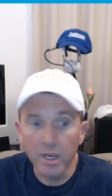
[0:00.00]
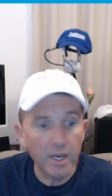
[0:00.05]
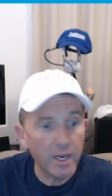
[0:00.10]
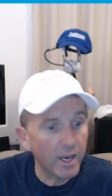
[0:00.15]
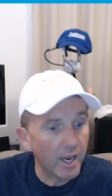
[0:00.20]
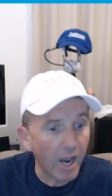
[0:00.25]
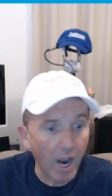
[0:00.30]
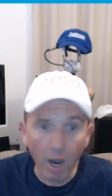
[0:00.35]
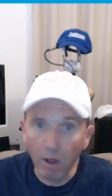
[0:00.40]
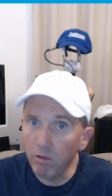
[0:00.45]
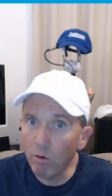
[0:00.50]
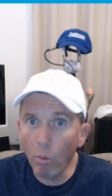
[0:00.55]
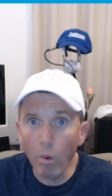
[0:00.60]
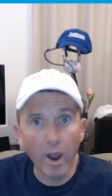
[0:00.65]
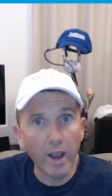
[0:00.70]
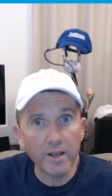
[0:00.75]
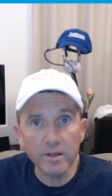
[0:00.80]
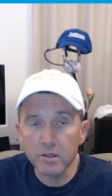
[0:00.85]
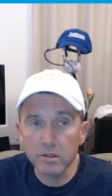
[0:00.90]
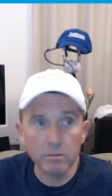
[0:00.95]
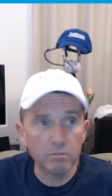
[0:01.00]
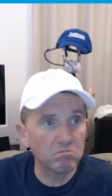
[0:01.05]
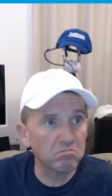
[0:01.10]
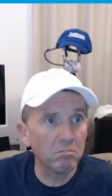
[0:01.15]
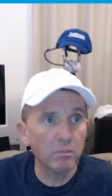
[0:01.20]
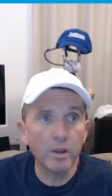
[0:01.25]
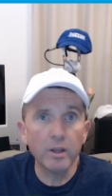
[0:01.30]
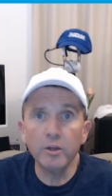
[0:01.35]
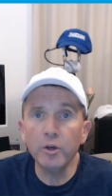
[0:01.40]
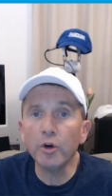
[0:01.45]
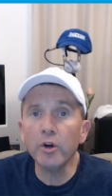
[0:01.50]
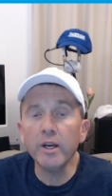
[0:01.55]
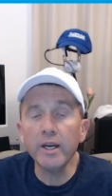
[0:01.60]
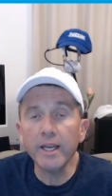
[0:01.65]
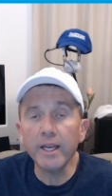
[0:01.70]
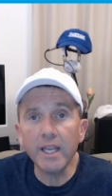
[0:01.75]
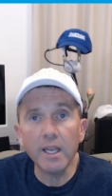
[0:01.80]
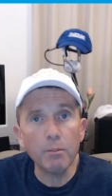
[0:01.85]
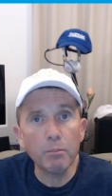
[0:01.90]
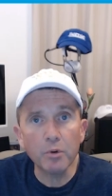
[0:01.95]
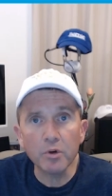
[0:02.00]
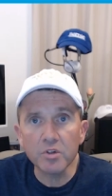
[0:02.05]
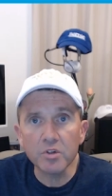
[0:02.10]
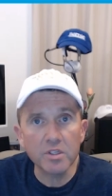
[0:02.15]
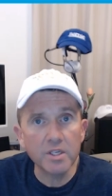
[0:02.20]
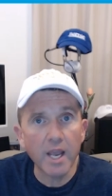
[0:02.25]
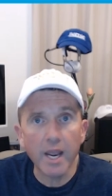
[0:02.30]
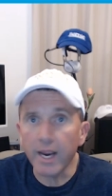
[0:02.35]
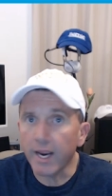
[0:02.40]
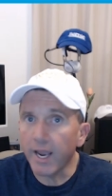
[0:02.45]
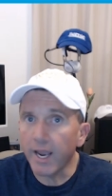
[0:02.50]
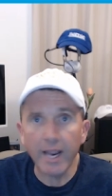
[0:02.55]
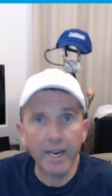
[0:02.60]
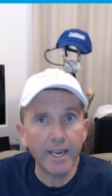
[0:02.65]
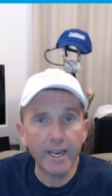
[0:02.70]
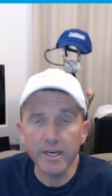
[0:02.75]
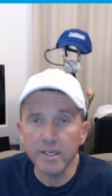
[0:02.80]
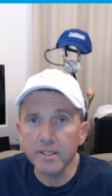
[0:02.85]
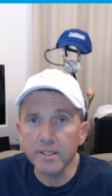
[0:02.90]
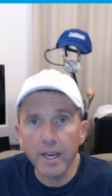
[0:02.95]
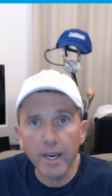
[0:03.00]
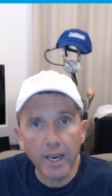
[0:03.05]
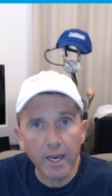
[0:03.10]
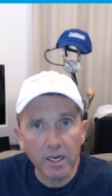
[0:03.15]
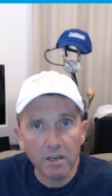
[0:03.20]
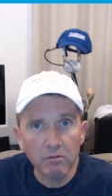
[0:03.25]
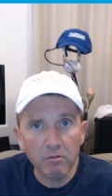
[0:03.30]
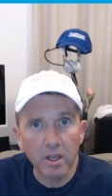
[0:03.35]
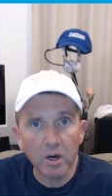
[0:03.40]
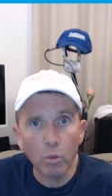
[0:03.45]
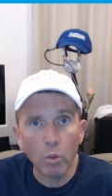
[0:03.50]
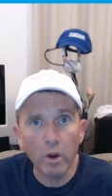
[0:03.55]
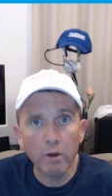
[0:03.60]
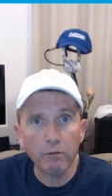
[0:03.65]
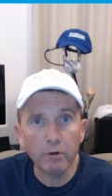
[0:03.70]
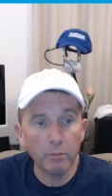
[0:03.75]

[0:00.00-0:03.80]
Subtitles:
Otherwise, you're going to keep your stake. I can't take any of that away from you.